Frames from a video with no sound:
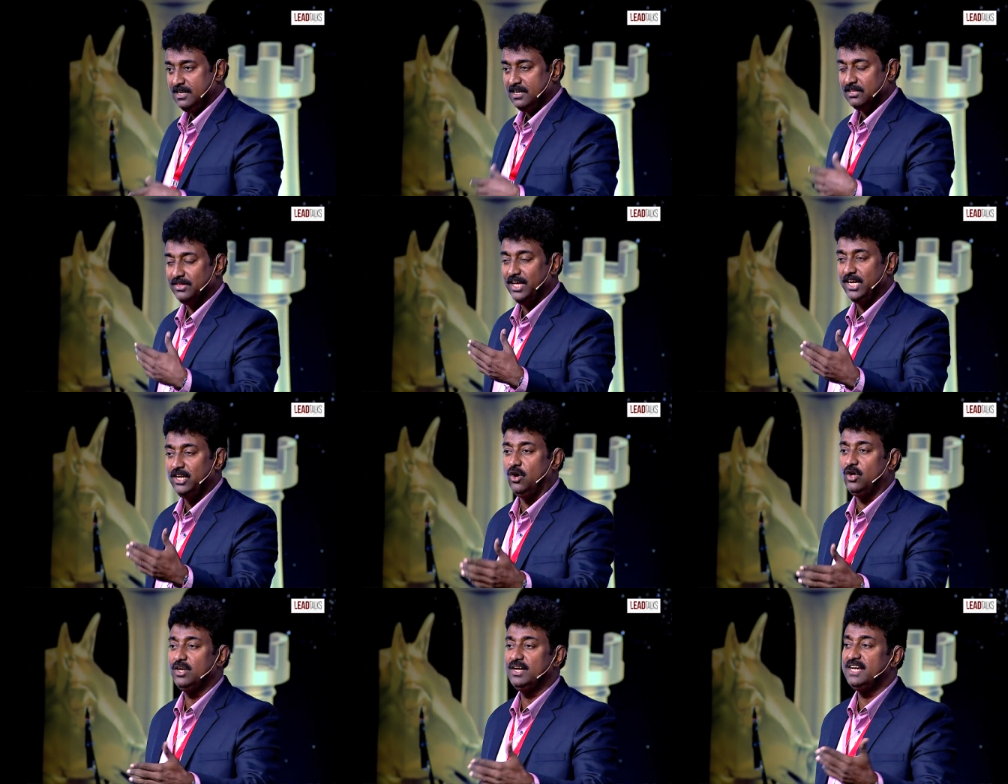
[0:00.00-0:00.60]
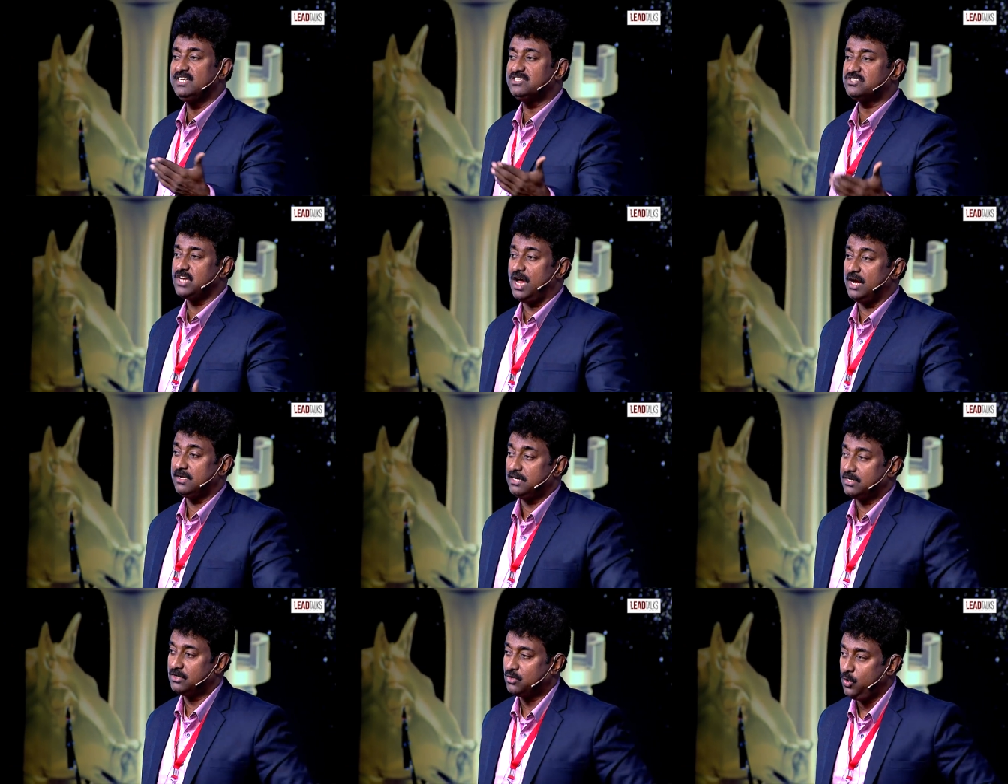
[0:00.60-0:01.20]
Then on, I
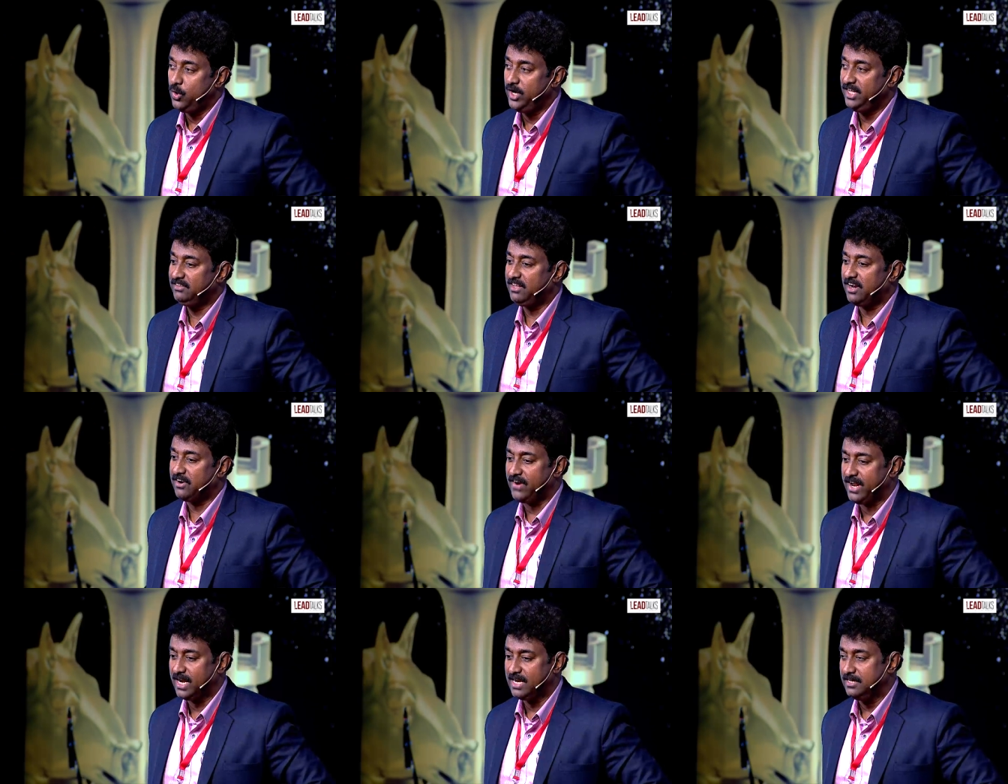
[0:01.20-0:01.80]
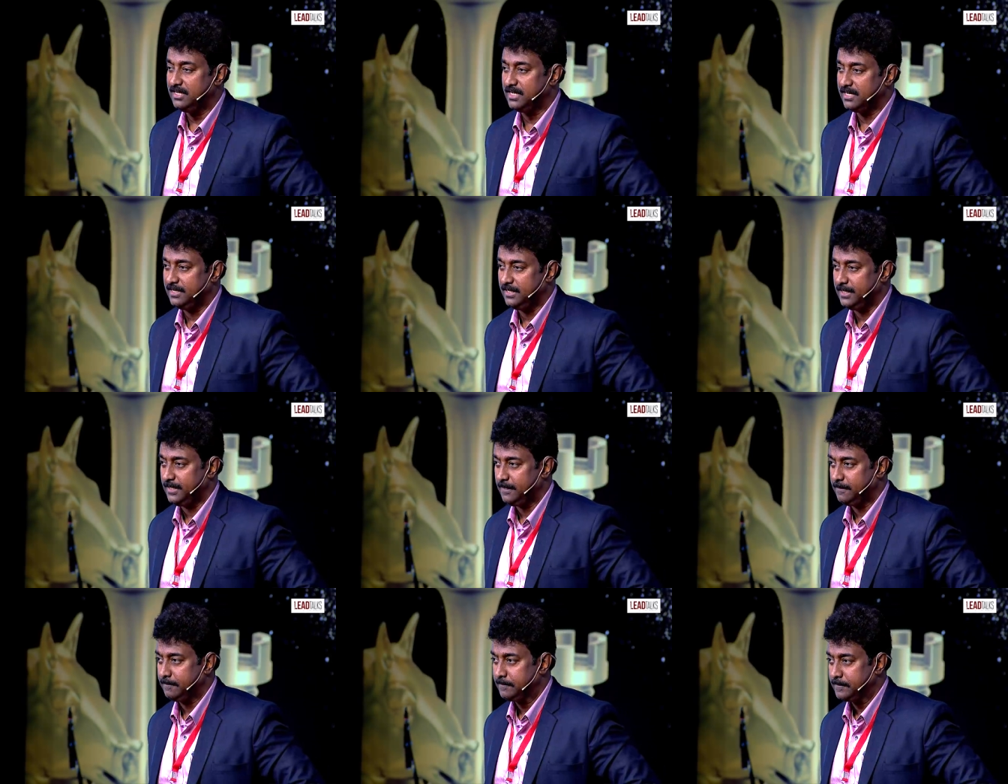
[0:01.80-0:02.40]
started going there regularly.